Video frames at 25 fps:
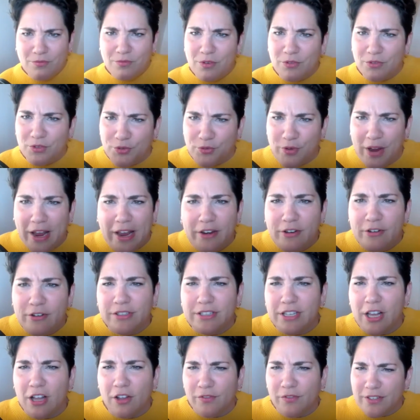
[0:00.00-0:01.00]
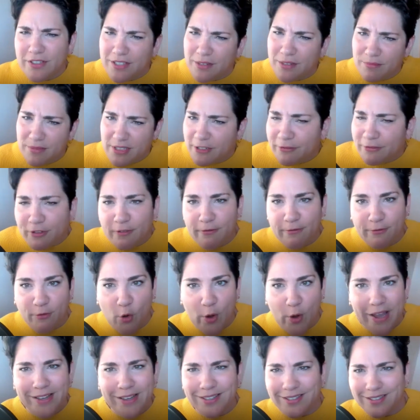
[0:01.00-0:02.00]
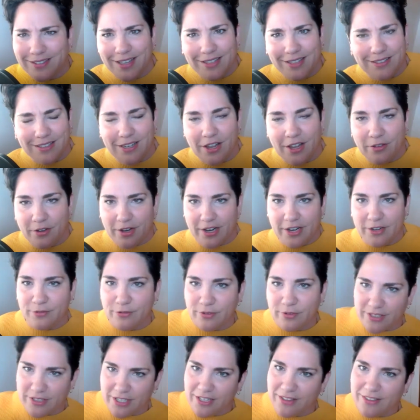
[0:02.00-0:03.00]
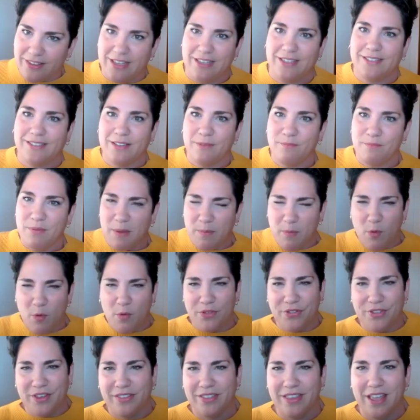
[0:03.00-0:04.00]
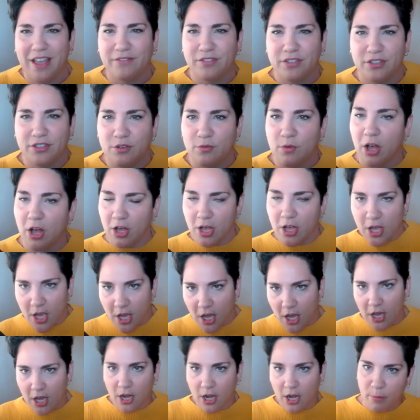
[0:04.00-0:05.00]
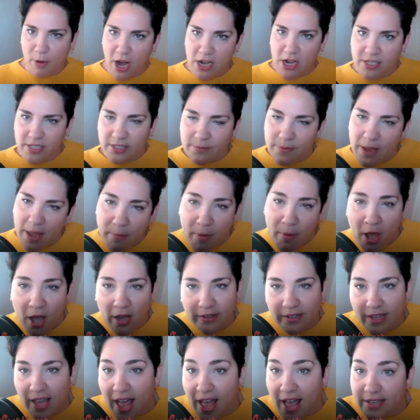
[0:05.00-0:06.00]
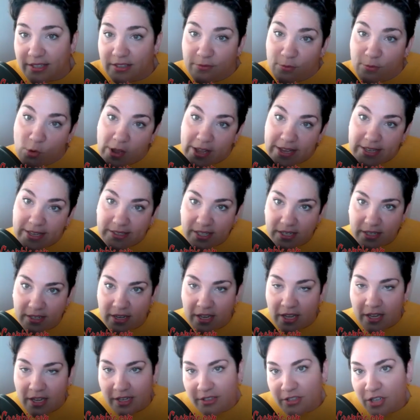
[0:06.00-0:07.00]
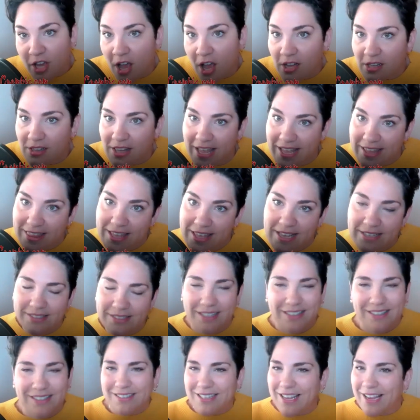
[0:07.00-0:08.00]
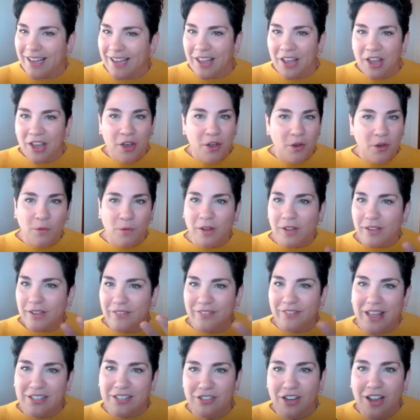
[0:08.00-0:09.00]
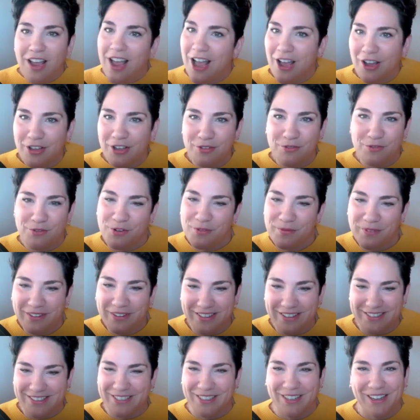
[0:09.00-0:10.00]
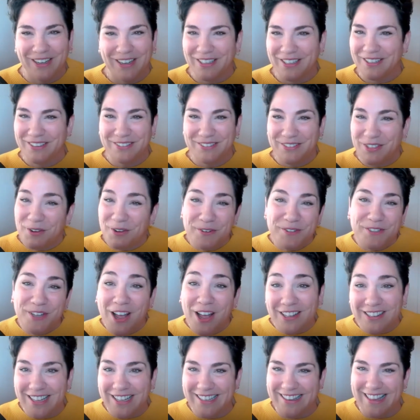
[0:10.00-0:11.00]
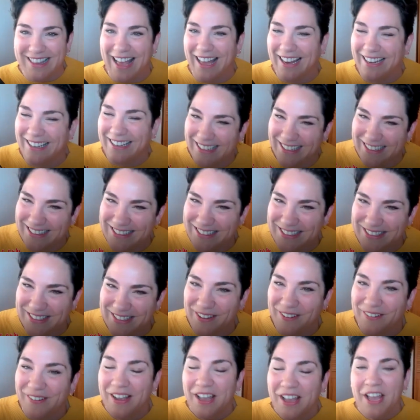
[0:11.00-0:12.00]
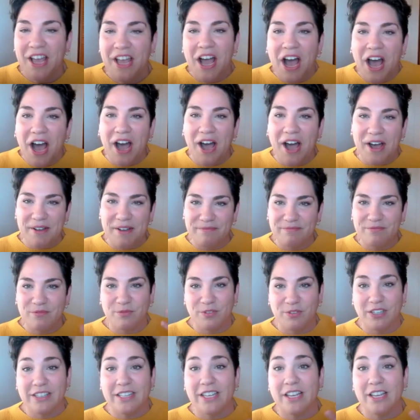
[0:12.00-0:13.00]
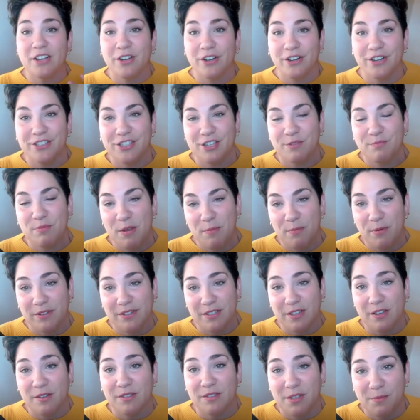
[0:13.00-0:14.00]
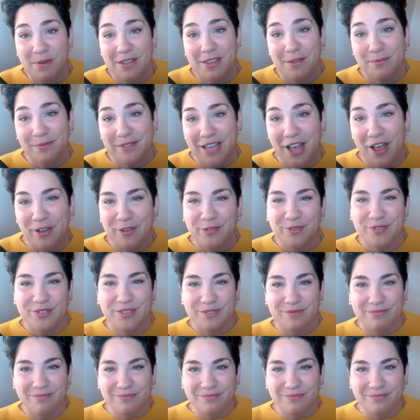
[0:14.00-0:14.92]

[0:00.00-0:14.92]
train yourself in some different voice, that's another interesting thing some people will think they have to do. Well, I got to practice my podcast voice and talk like this. And it's like, well, if that's not how you normally talk, don't talk like that. And so really encouraging people to be themselves.